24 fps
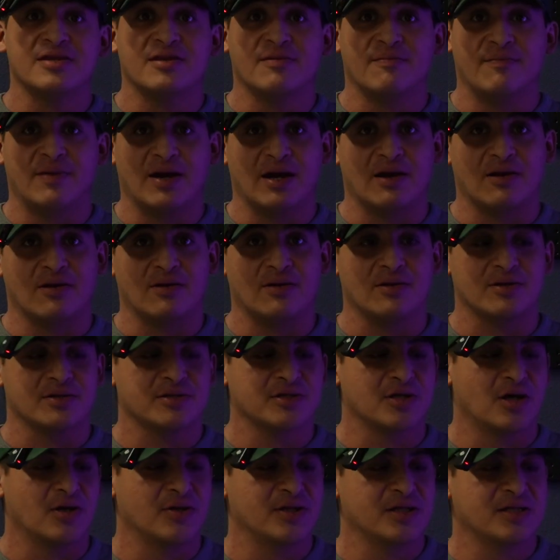the barrel.
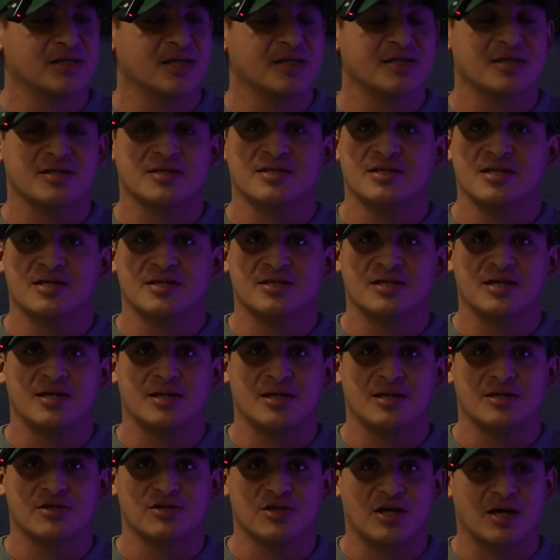So this is a
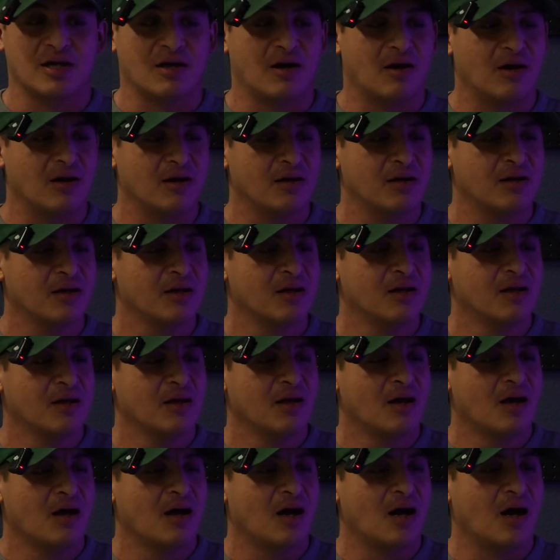16-inch AR.
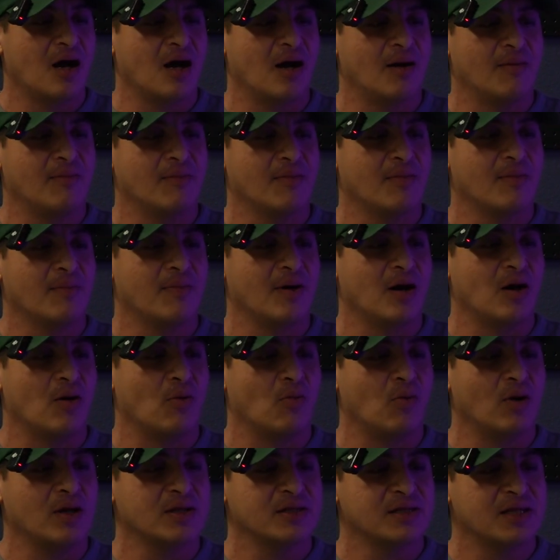But
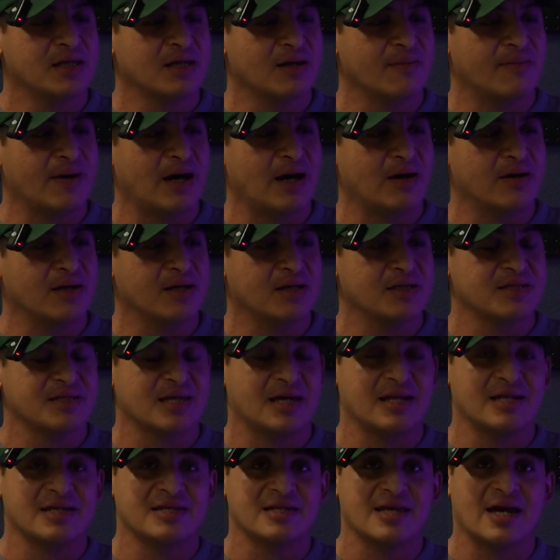one thing about it is
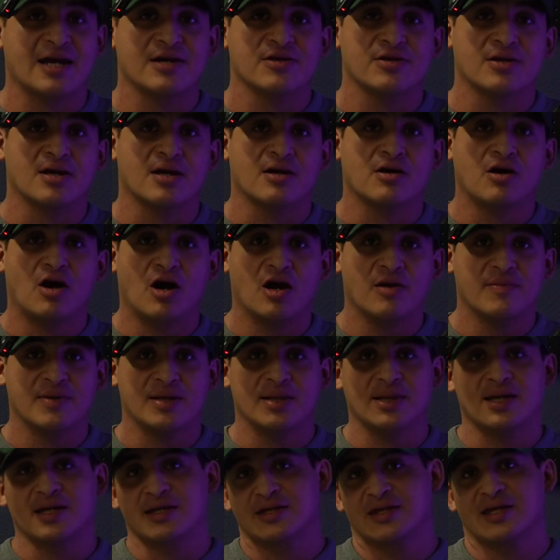that it's actually a
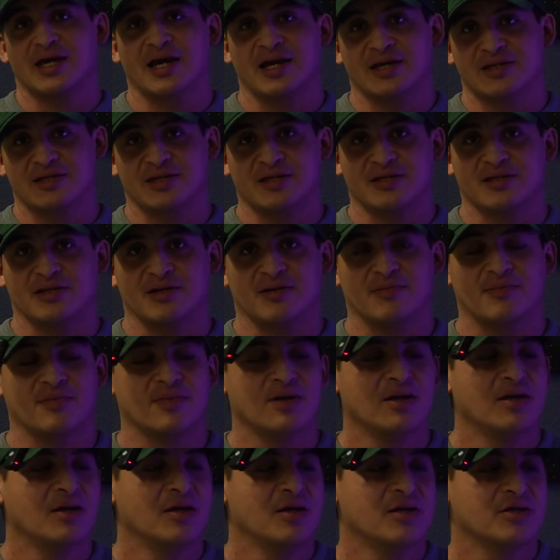carbine length gas system.
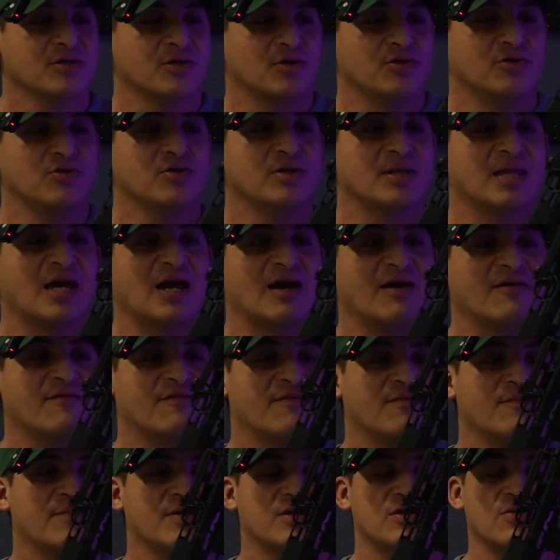So you can
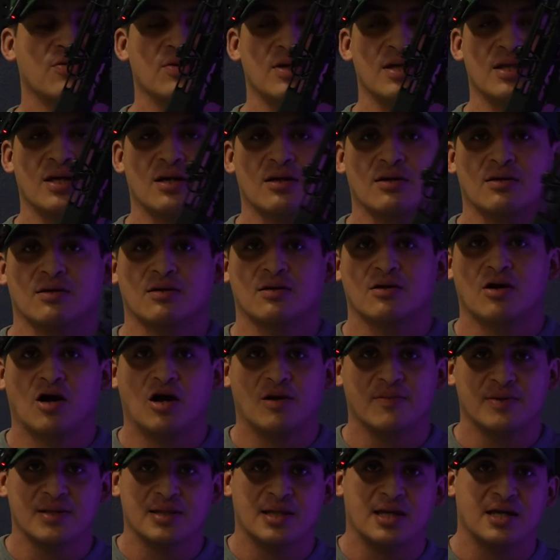have between a
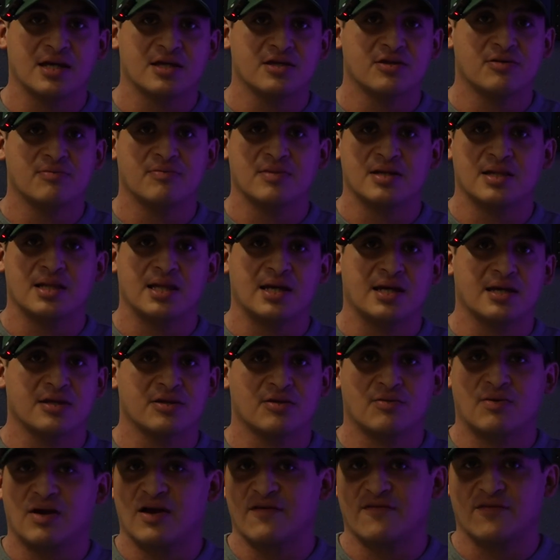carbine length,
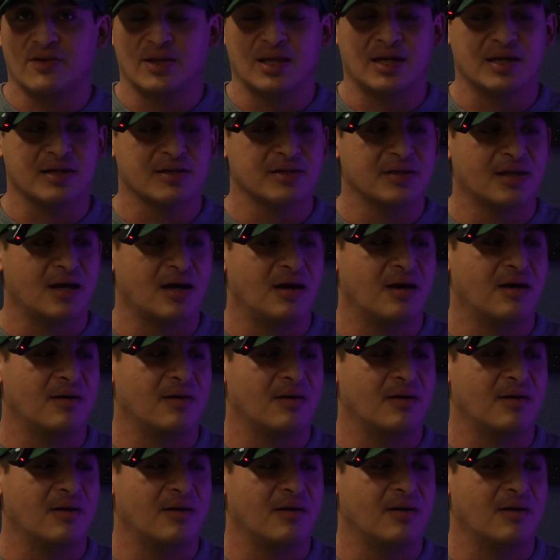mid-length, rifle length.